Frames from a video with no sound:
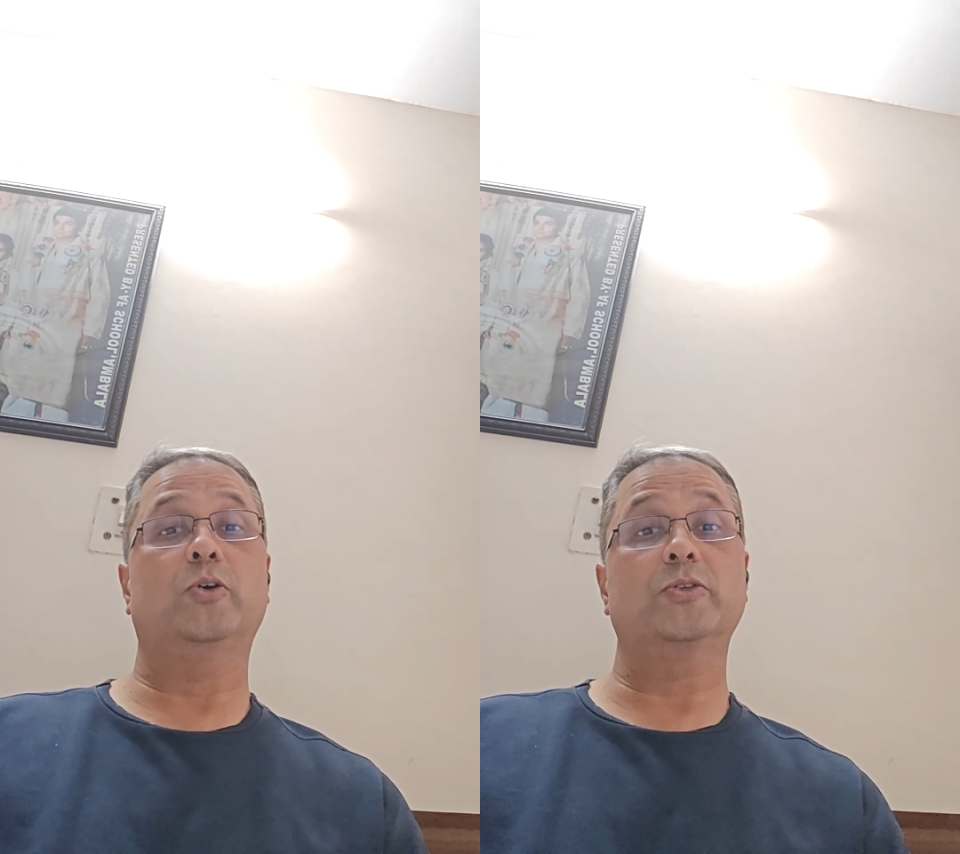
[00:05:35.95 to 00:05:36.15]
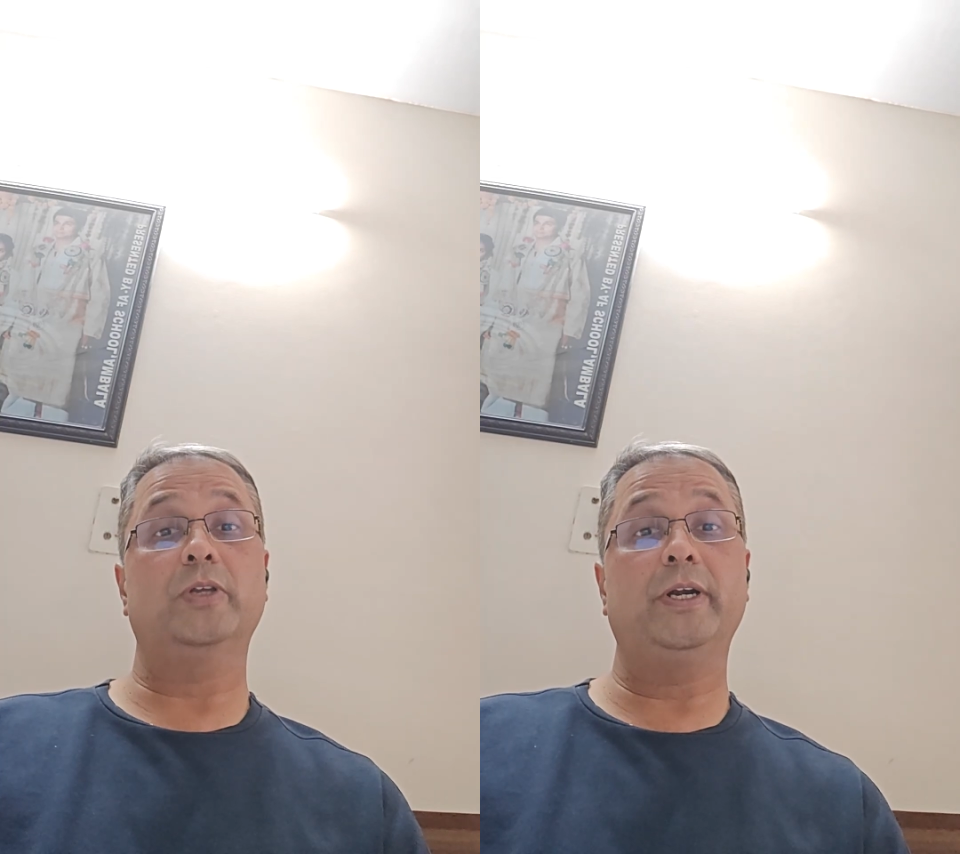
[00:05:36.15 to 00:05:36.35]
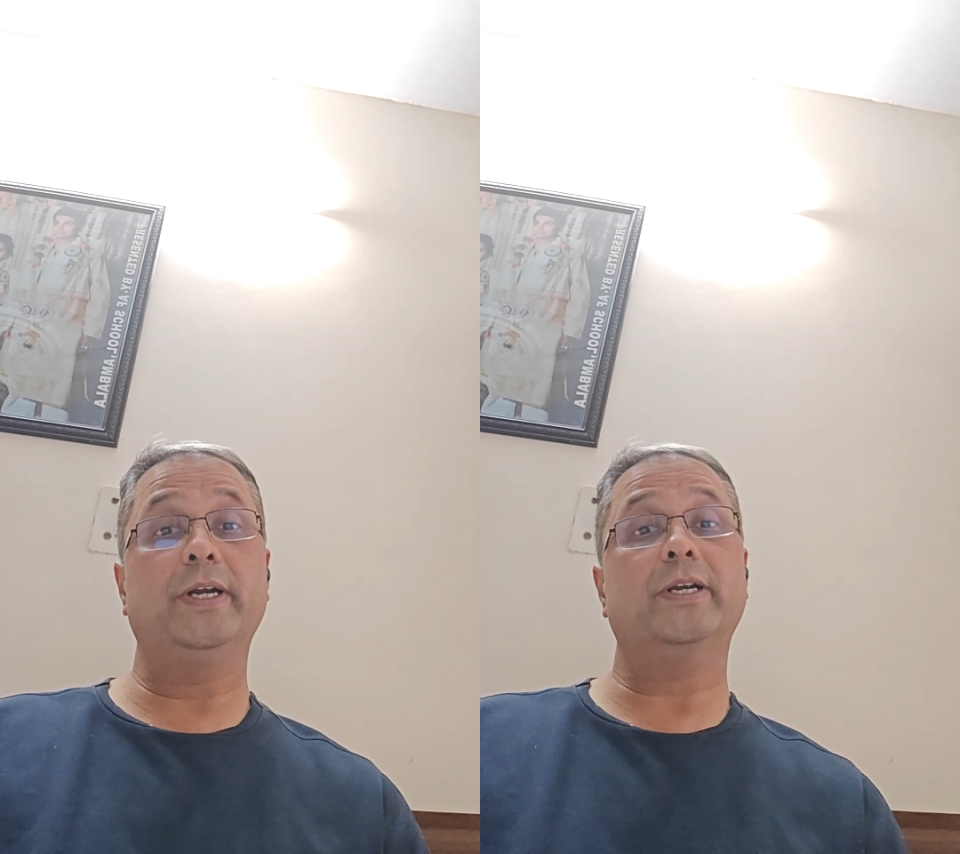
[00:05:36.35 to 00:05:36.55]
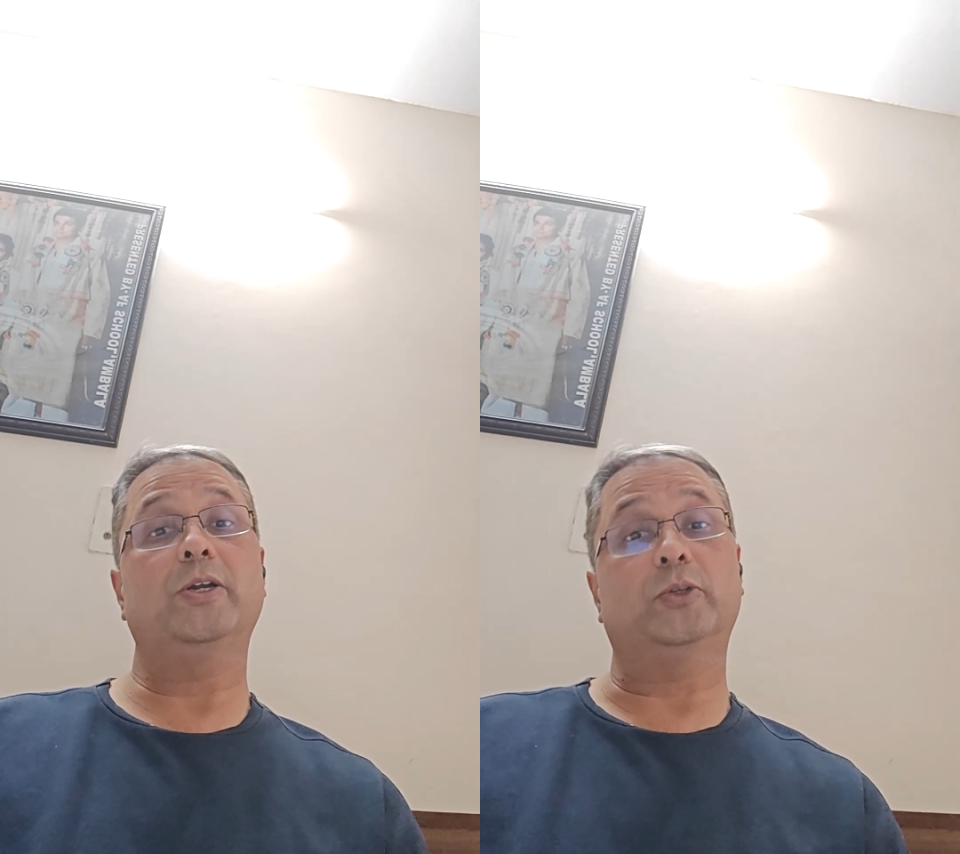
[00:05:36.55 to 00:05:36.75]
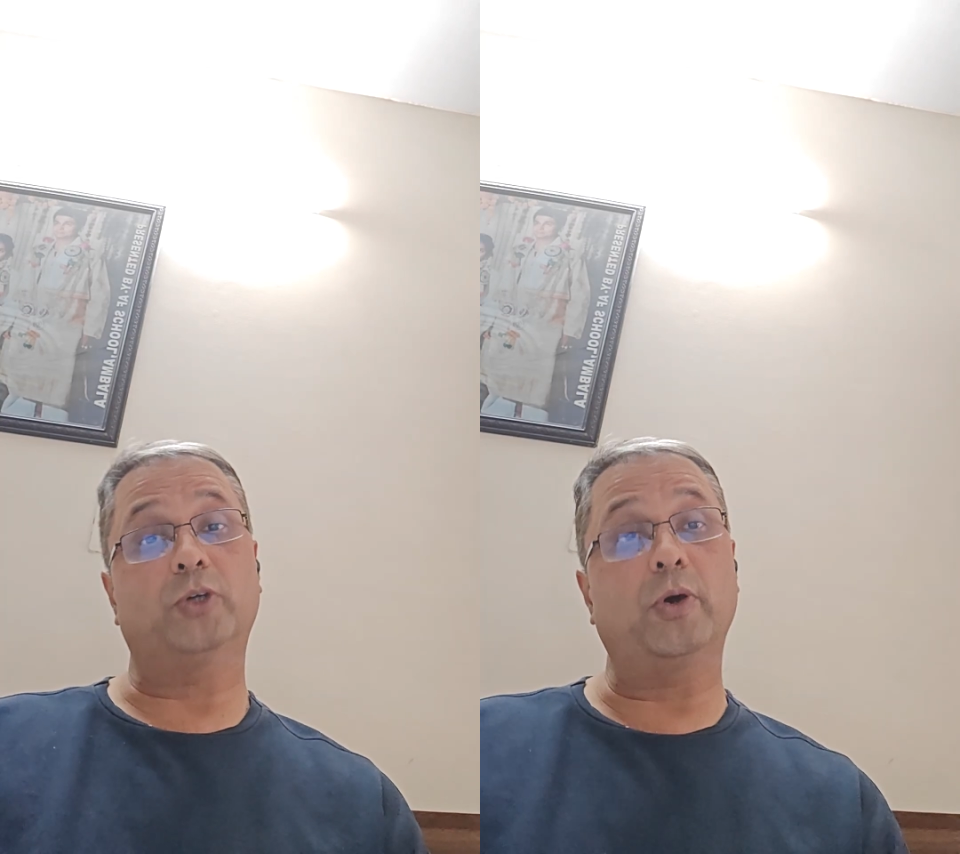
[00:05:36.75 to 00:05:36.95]

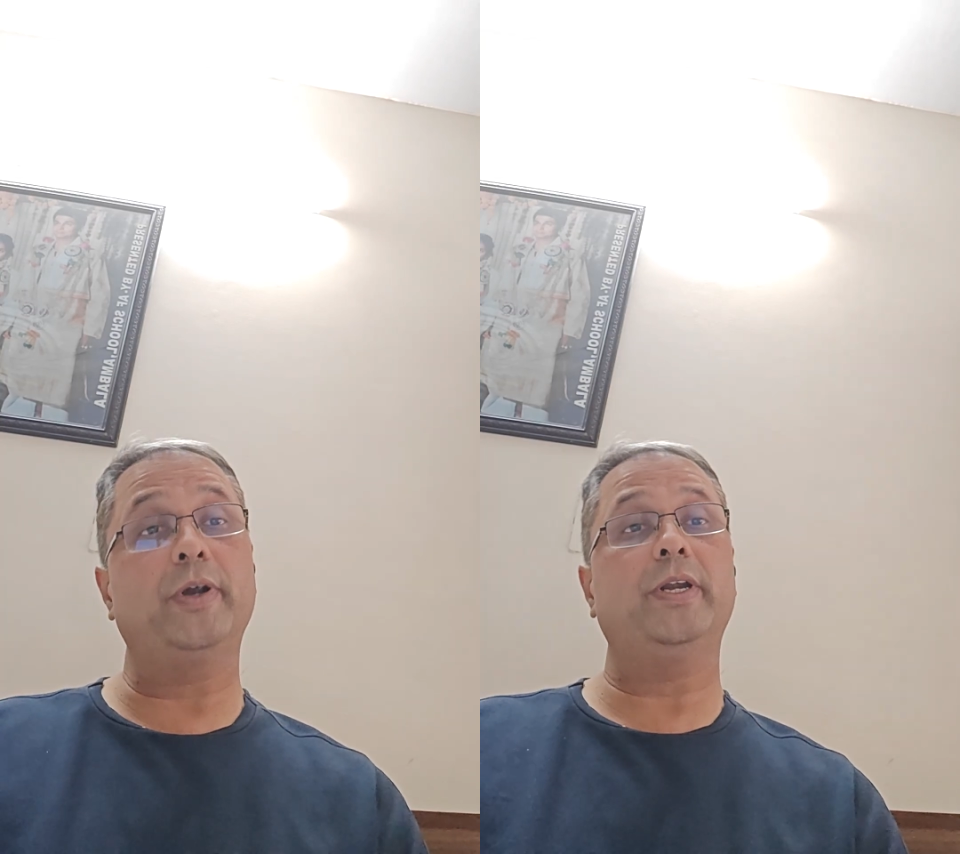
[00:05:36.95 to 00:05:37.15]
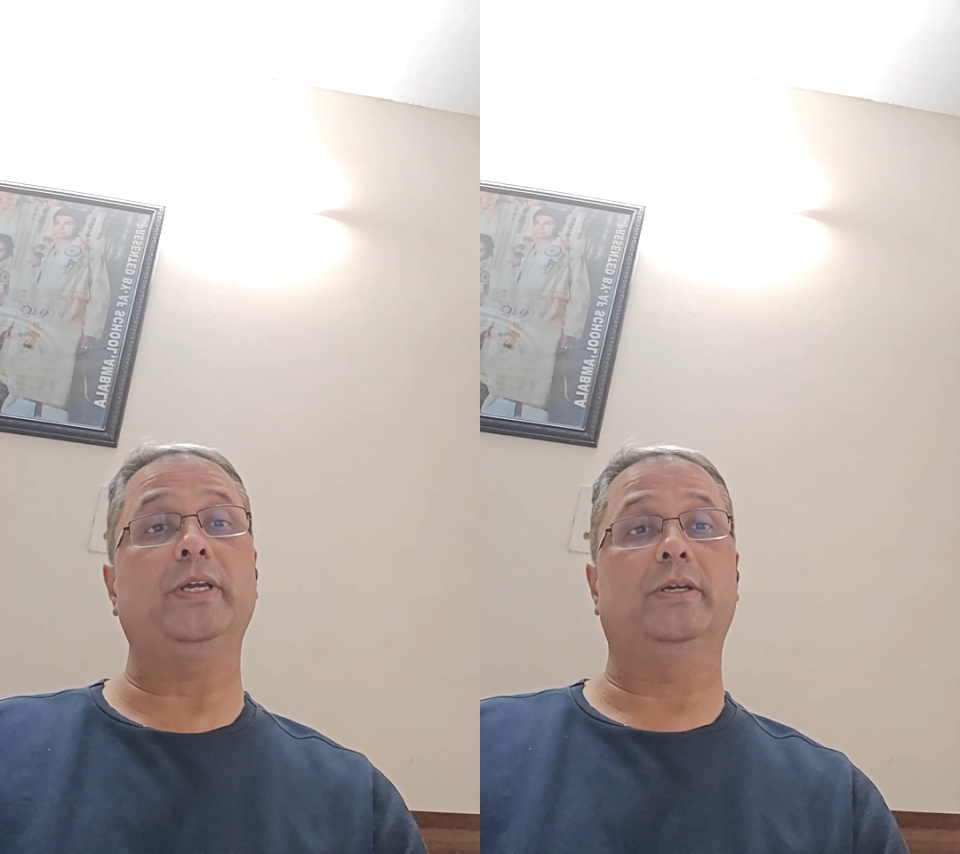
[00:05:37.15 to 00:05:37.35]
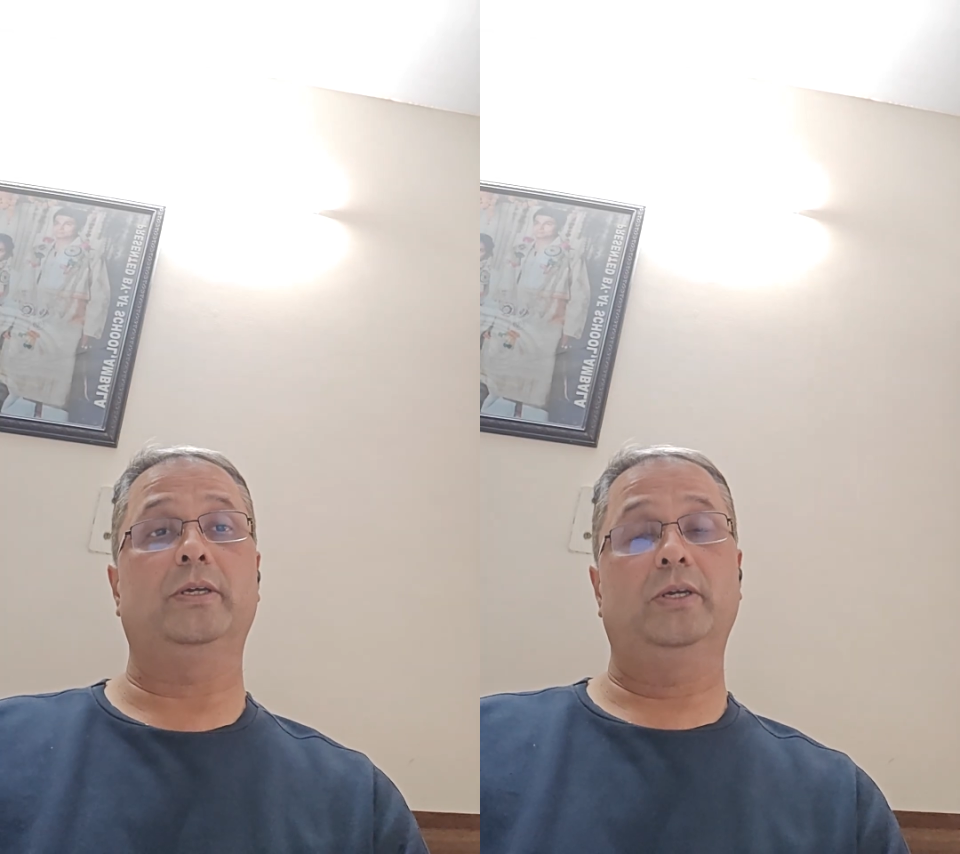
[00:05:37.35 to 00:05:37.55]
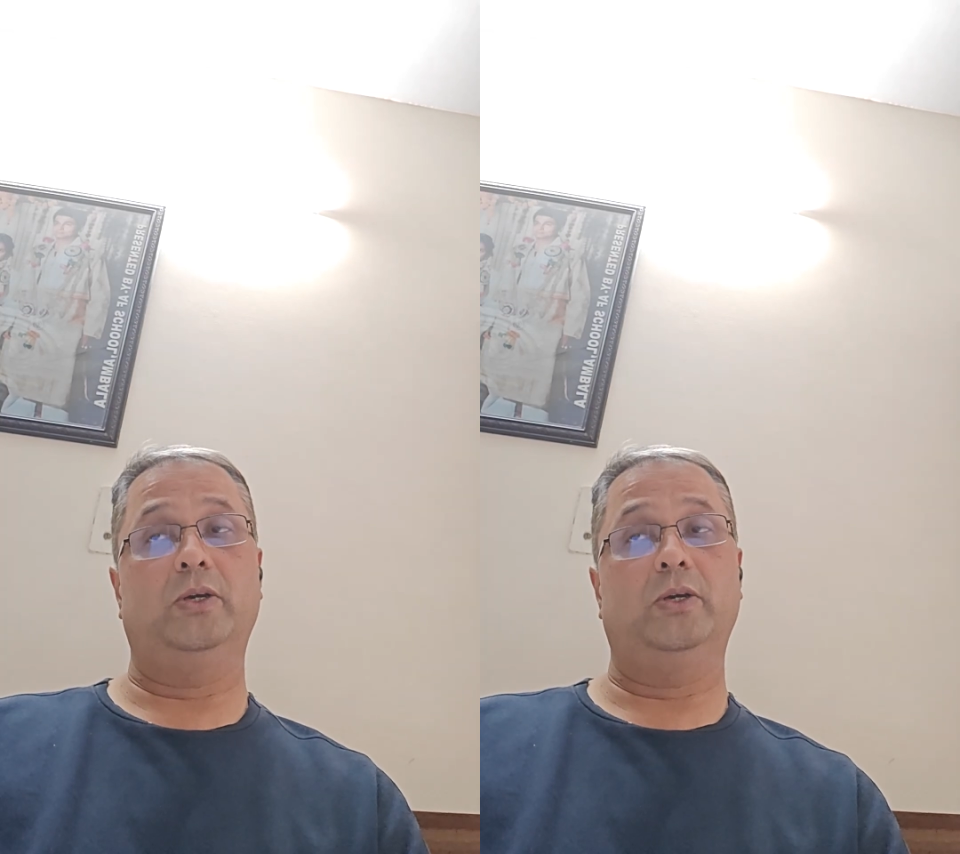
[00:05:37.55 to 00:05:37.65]
consolidated authority